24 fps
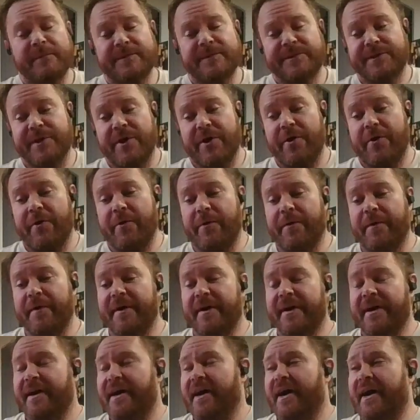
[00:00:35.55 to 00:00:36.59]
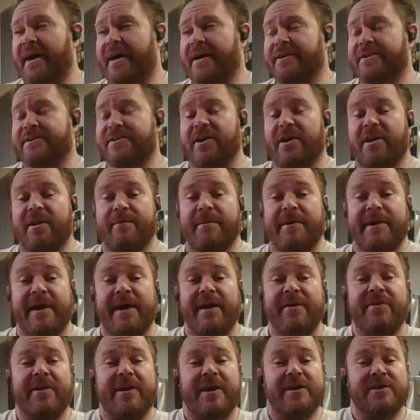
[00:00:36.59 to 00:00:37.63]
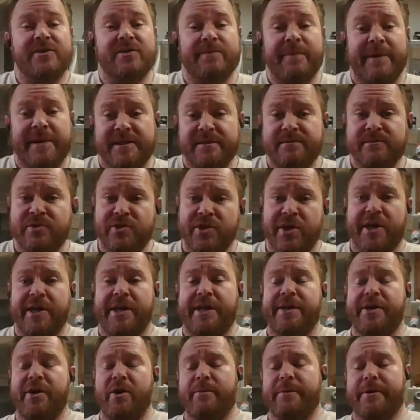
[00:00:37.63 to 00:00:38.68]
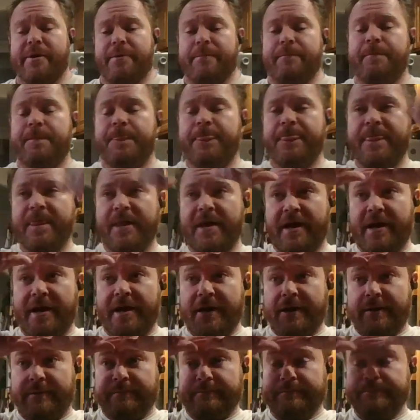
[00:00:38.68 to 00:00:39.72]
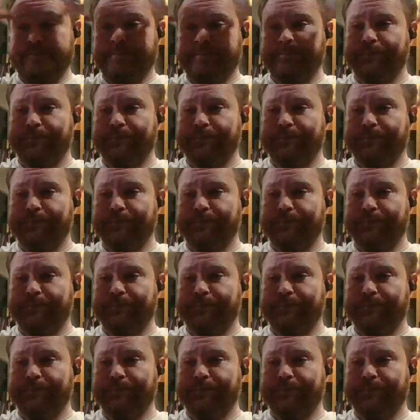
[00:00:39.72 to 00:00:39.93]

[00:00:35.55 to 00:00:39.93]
So I just got it in my head that I should make some chicken adobo. Um,